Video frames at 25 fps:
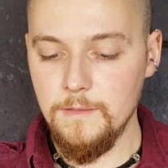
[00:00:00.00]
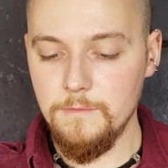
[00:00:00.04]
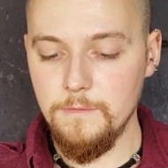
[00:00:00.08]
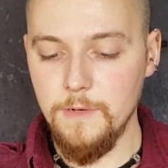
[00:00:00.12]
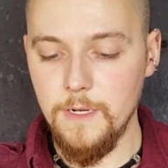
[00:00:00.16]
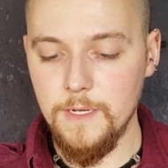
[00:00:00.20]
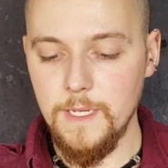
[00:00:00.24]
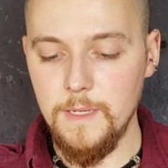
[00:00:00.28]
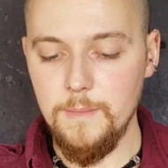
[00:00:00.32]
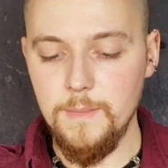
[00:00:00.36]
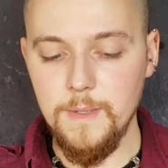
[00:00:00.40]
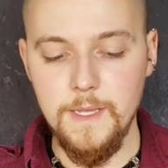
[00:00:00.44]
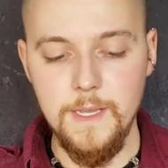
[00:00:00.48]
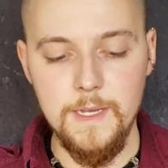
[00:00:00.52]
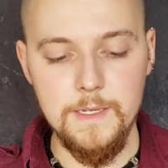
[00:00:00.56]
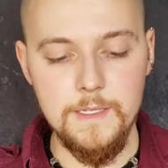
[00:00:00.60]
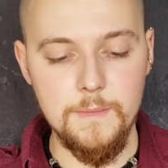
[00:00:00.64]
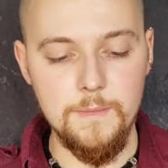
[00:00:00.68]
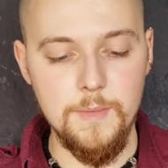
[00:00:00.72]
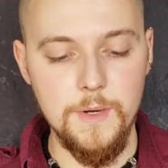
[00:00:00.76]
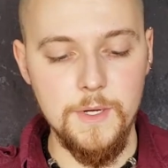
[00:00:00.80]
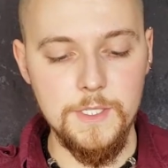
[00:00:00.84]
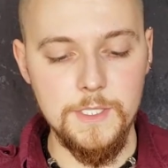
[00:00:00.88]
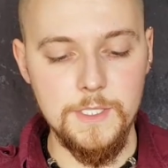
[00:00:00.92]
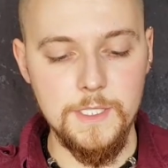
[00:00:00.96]
Ruggy began
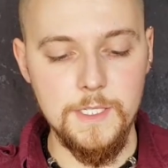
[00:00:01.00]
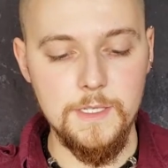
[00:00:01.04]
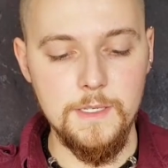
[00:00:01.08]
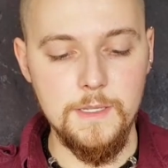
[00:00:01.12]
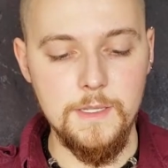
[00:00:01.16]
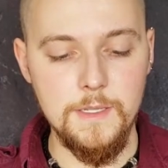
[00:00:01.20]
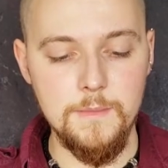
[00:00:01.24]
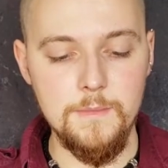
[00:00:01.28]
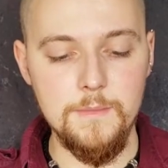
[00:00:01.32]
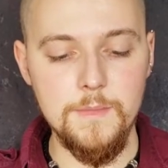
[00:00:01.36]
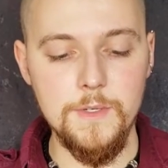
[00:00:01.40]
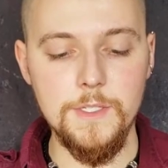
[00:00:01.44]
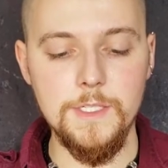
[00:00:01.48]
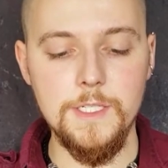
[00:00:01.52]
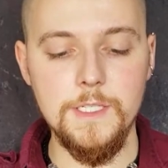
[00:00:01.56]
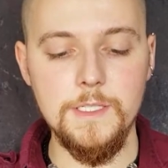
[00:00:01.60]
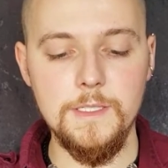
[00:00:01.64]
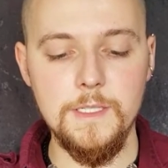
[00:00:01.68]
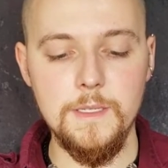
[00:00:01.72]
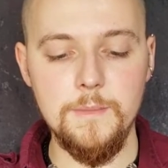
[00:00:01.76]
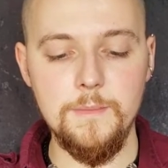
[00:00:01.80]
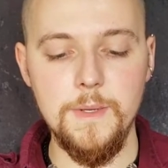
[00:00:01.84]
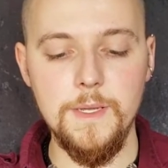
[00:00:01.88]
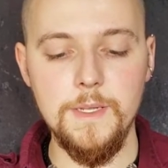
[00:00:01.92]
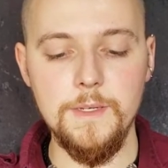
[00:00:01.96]
to punch in the
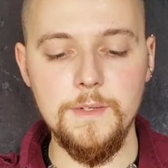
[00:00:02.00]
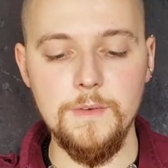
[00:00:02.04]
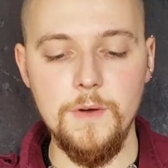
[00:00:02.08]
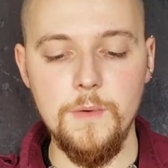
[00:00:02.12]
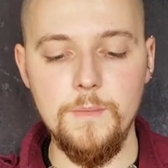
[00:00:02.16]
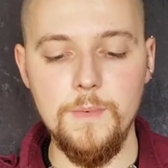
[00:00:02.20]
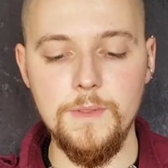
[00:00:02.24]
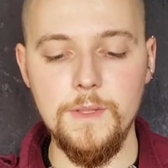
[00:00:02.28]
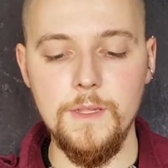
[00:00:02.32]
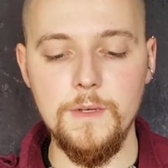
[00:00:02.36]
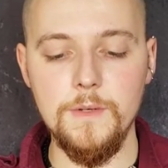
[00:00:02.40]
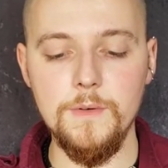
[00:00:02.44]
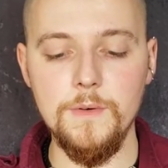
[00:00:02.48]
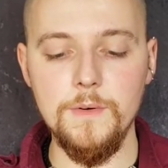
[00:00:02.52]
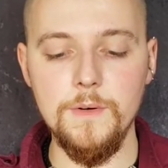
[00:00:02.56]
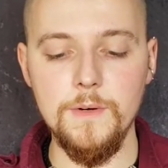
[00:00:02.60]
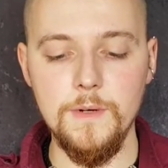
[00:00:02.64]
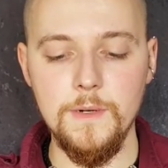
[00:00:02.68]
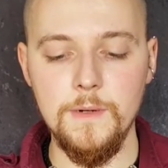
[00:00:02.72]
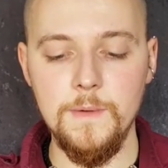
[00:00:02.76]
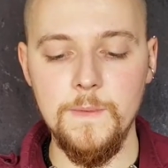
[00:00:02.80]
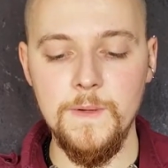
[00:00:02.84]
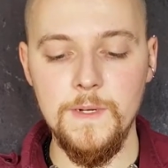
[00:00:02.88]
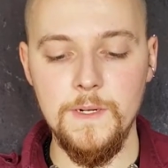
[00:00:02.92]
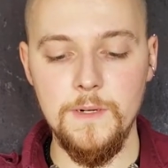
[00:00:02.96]
emergency pin to open the door.
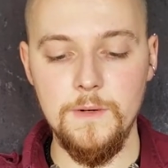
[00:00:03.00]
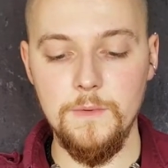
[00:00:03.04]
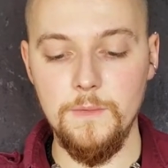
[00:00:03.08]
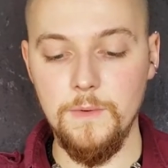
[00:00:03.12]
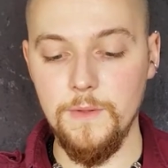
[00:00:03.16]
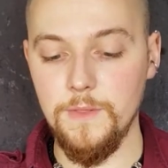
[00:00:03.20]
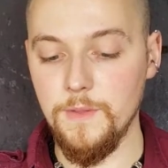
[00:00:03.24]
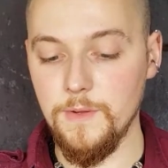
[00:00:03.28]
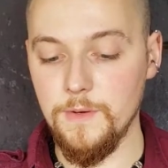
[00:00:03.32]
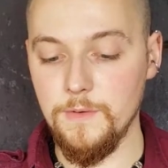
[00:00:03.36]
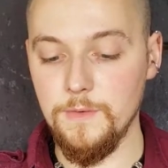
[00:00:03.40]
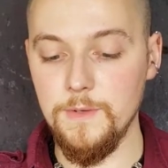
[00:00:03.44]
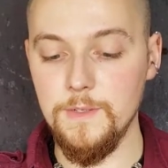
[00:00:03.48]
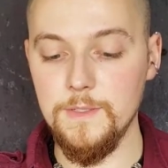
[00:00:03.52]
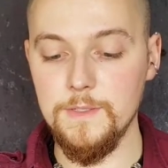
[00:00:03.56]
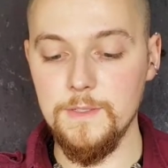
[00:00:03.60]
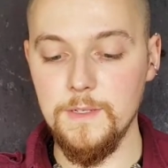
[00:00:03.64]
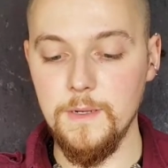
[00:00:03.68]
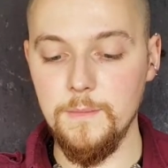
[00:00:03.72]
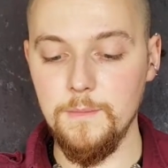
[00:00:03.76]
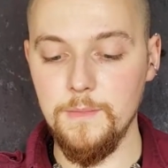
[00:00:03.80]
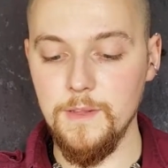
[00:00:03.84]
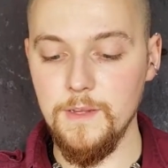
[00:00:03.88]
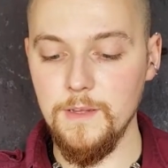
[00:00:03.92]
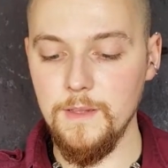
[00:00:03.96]
With the cruiser
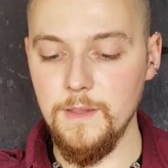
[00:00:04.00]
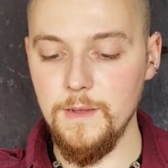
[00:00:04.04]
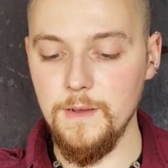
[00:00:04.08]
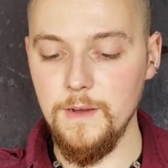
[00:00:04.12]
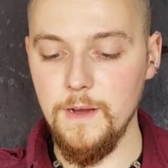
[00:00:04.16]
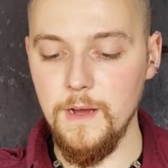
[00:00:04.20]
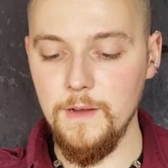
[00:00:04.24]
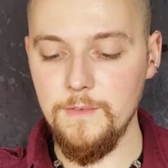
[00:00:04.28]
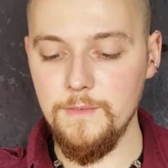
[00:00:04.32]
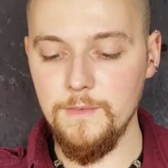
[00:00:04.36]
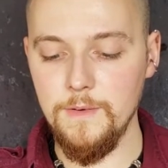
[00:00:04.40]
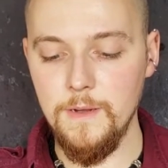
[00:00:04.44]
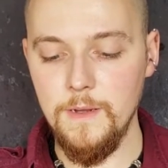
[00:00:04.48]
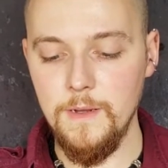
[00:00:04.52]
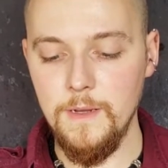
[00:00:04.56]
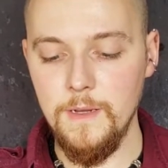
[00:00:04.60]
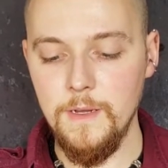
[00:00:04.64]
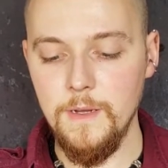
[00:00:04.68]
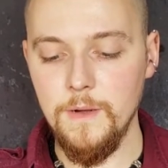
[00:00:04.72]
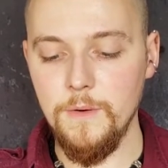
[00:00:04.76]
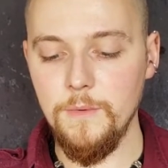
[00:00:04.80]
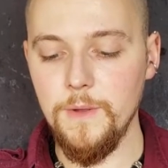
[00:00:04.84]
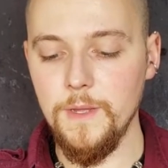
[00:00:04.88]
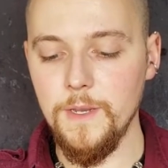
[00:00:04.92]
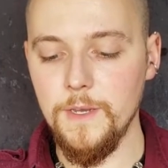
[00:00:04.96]
completely off,
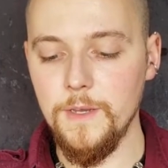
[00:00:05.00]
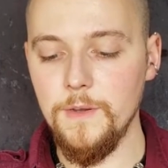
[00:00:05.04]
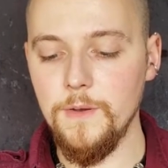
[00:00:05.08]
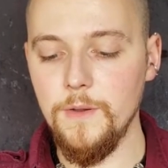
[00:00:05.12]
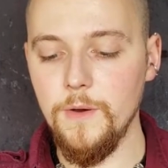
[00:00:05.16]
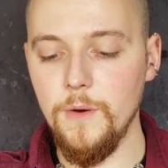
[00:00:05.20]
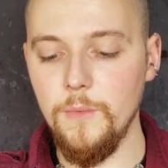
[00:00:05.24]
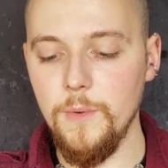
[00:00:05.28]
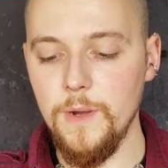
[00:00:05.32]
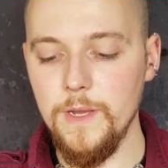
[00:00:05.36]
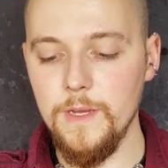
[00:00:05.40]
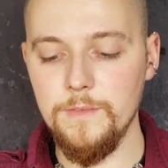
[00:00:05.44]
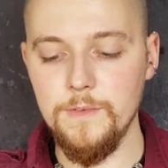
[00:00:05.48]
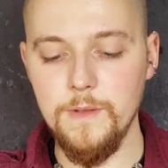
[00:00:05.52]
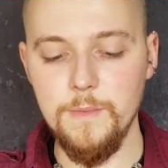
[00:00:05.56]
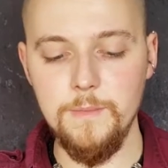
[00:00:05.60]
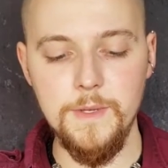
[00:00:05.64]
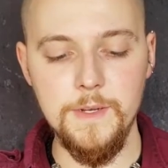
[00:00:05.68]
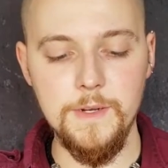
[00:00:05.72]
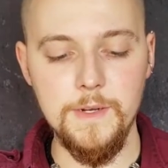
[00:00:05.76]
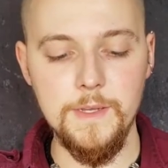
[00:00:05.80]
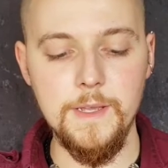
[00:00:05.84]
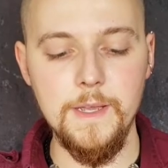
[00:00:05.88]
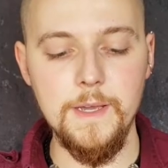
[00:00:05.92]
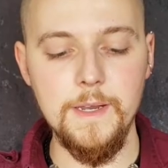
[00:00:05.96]
we had no way of
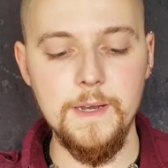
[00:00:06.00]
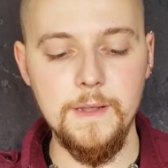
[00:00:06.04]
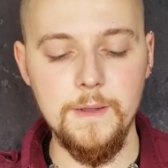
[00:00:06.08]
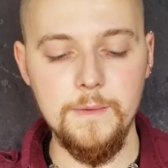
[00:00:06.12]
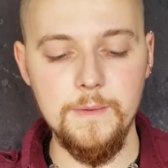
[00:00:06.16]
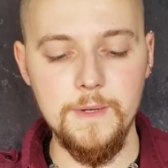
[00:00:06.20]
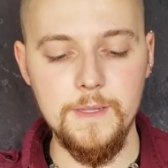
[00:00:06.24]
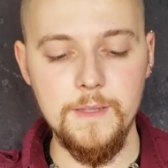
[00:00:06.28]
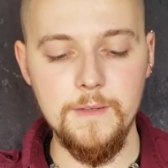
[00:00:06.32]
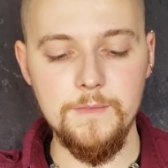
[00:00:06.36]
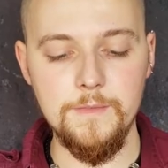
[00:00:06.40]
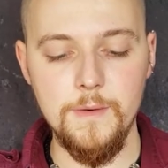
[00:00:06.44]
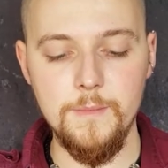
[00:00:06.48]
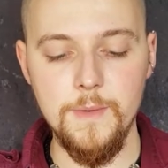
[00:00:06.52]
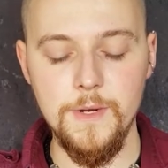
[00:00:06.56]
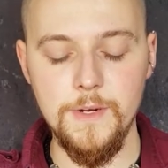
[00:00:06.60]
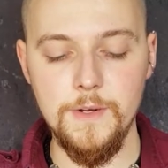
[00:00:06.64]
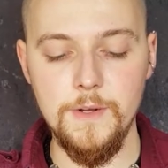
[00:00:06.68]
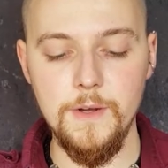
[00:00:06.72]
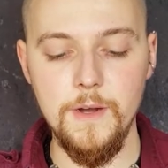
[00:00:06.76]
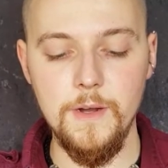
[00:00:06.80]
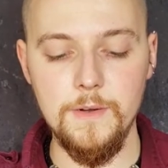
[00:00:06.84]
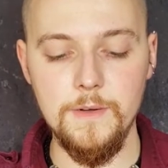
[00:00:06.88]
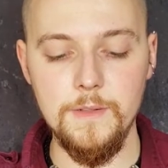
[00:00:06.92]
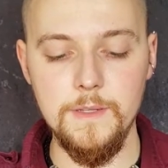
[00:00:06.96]
communicating with it from our
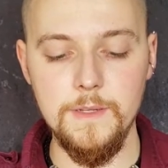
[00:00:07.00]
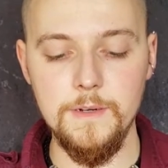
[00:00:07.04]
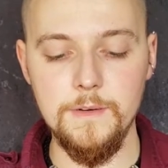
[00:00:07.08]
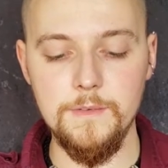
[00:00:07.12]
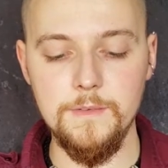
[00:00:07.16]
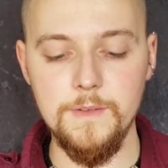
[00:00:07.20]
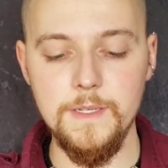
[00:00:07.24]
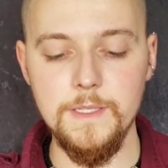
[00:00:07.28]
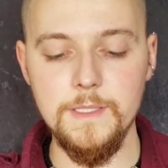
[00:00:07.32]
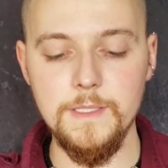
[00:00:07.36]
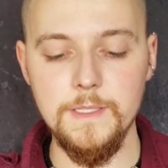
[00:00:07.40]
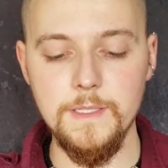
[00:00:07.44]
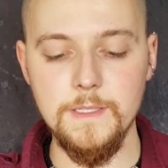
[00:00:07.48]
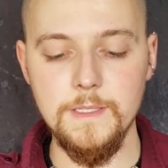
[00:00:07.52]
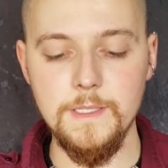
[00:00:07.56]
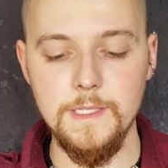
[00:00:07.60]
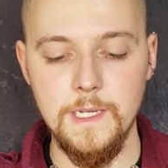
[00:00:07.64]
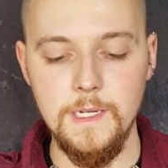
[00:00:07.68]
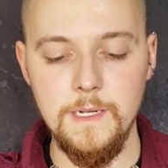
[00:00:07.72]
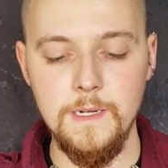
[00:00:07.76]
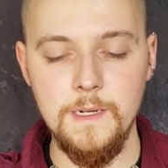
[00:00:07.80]
goggle interfaces.